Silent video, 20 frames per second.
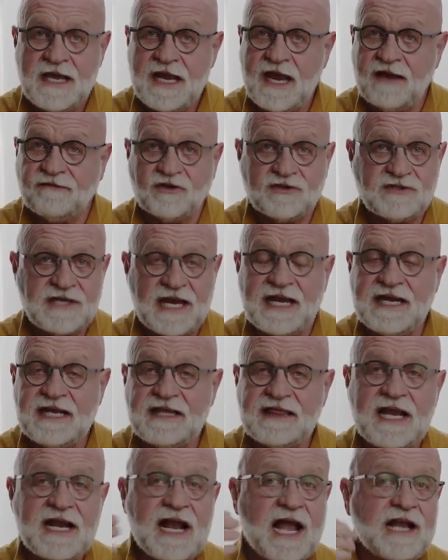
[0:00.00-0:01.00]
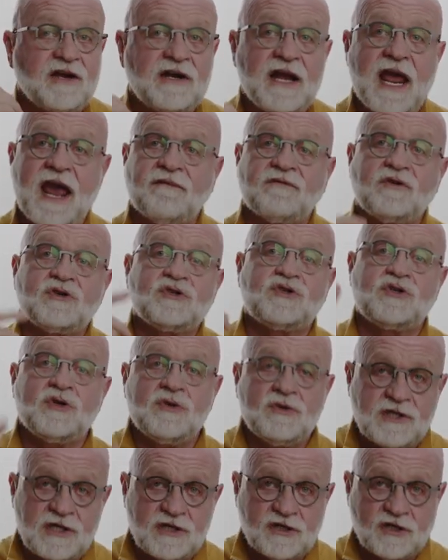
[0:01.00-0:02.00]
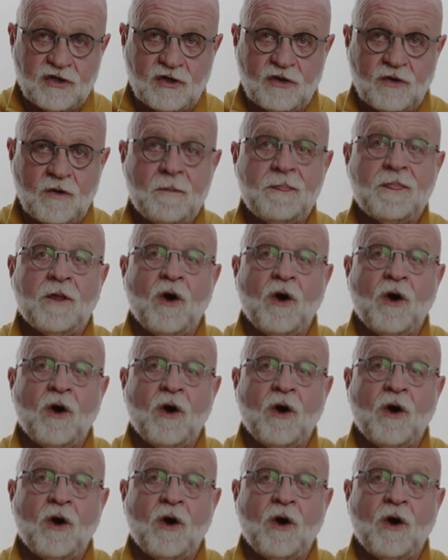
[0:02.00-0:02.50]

If there's anything I could ever do to you